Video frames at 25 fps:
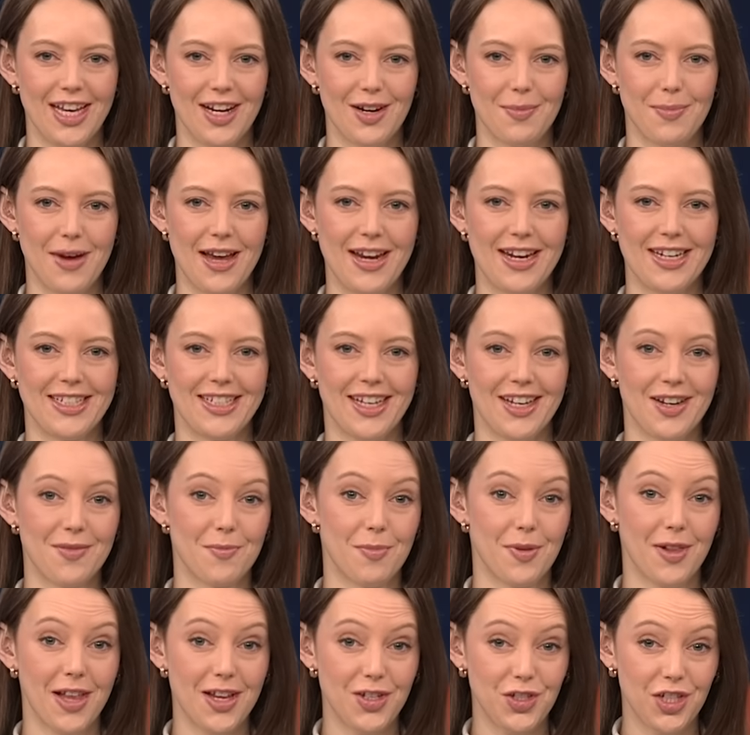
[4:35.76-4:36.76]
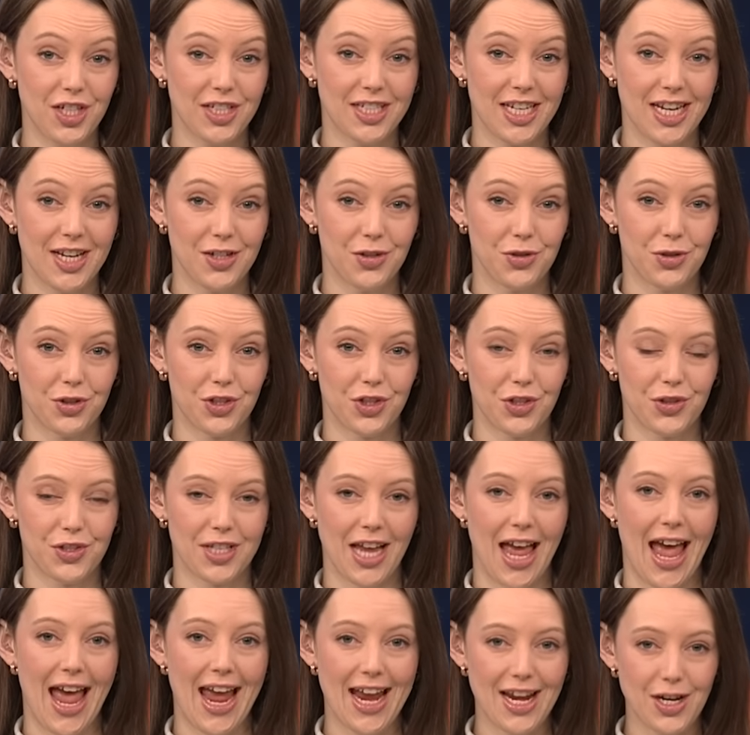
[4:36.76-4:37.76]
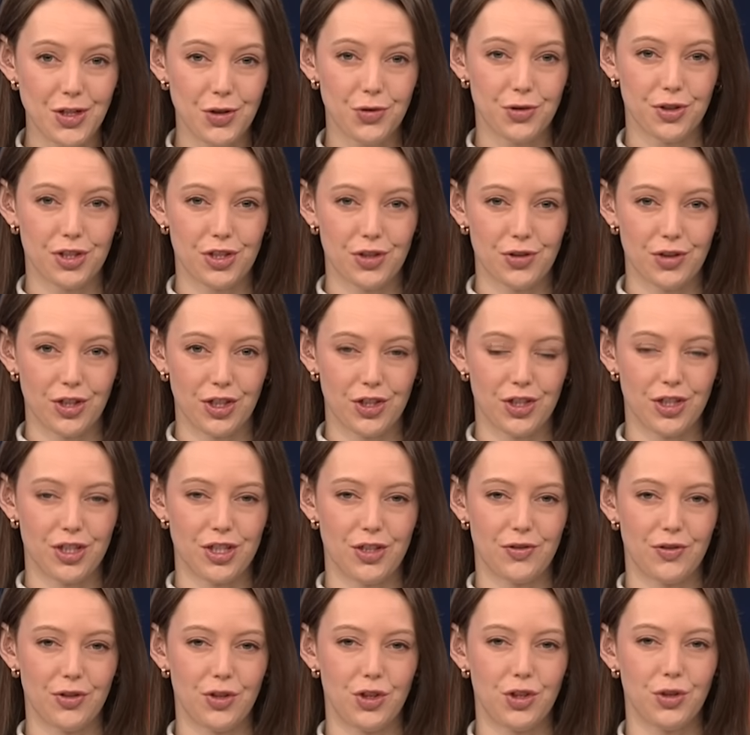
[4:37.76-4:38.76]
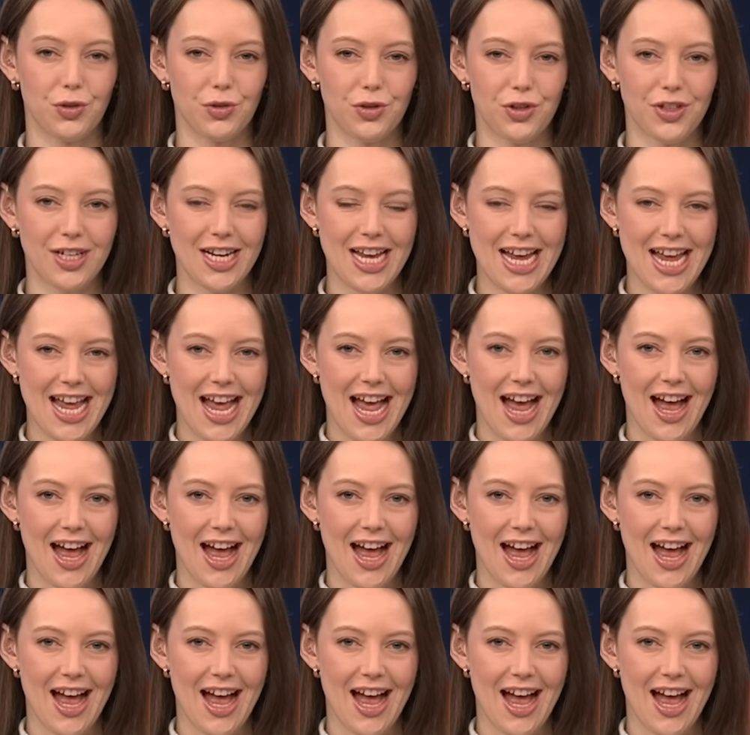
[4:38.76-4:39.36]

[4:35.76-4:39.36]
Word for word: leader Peter Dutton pledging to introduce age restrictions for children